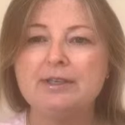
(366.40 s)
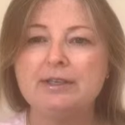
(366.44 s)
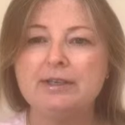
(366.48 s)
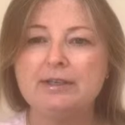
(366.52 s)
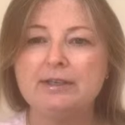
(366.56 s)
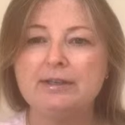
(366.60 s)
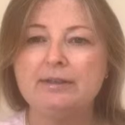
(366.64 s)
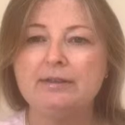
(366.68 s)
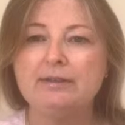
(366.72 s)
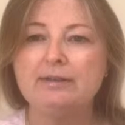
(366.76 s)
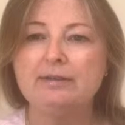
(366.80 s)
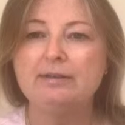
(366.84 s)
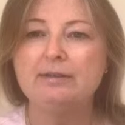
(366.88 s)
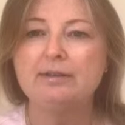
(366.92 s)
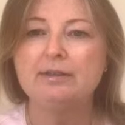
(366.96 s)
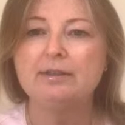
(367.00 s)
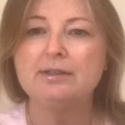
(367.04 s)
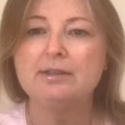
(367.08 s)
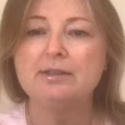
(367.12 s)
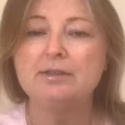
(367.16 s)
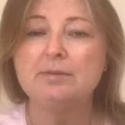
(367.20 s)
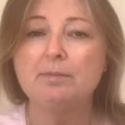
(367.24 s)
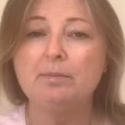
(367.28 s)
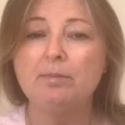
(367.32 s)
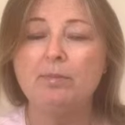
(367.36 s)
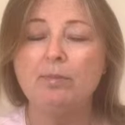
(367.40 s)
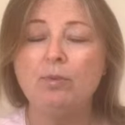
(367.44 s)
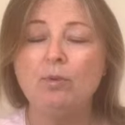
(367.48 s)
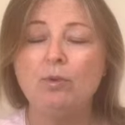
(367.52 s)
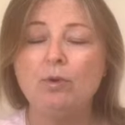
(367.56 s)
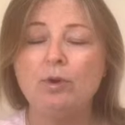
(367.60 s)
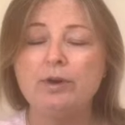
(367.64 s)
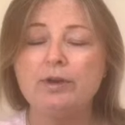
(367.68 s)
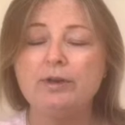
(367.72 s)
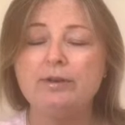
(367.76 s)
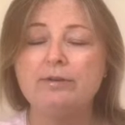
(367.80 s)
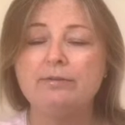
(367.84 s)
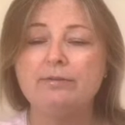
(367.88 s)
teeth. It's
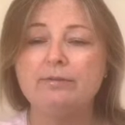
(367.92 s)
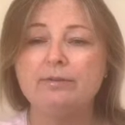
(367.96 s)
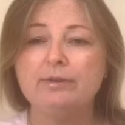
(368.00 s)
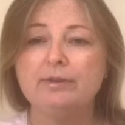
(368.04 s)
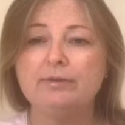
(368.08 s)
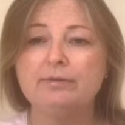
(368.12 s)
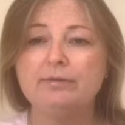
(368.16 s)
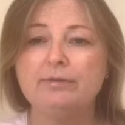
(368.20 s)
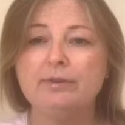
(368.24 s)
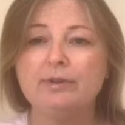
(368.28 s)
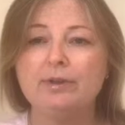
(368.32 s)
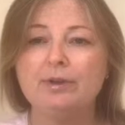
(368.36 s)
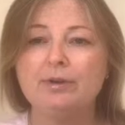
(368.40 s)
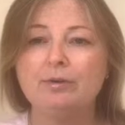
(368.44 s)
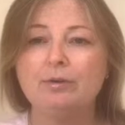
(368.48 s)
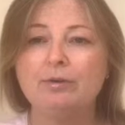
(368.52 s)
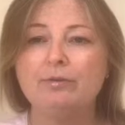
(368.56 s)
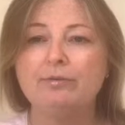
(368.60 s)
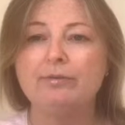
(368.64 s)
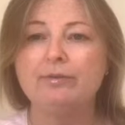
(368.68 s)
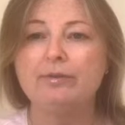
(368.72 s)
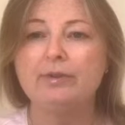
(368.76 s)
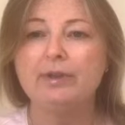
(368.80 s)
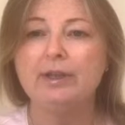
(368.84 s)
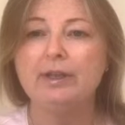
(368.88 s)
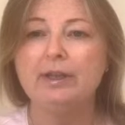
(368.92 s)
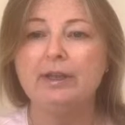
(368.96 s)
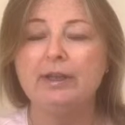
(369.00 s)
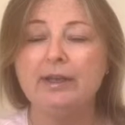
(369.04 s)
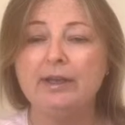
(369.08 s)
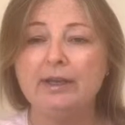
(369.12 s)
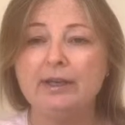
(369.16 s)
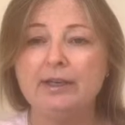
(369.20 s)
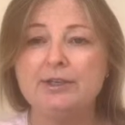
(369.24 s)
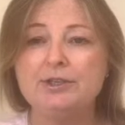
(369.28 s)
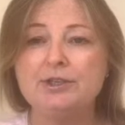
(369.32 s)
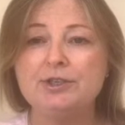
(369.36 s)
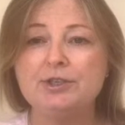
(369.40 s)
important for the flow of
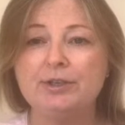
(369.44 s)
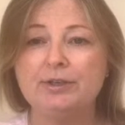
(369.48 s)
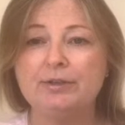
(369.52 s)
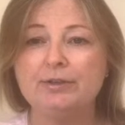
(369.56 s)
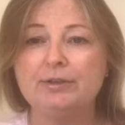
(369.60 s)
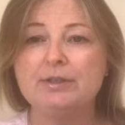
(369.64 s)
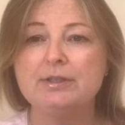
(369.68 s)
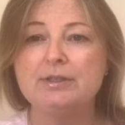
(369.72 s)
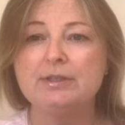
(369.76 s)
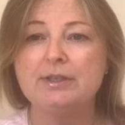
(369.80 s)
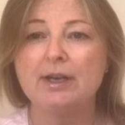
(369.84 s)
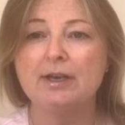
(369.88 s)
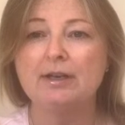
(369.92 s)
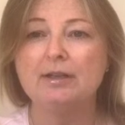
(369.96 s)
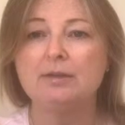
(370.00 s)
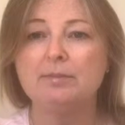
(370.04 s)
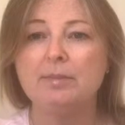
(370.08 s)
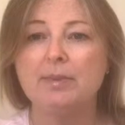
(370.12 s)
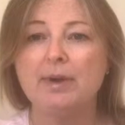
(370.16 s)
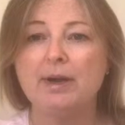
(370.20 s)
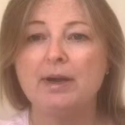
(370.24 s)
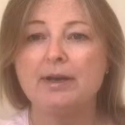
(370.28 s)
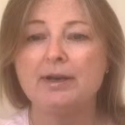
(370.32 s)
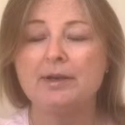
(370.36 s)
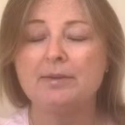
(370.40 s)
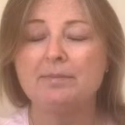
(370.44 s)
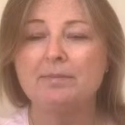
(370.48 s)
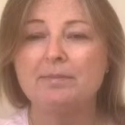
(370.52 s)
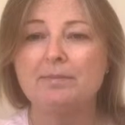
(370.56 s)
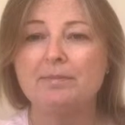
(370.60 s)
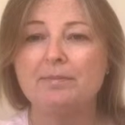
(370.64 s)
energy in your subtle body.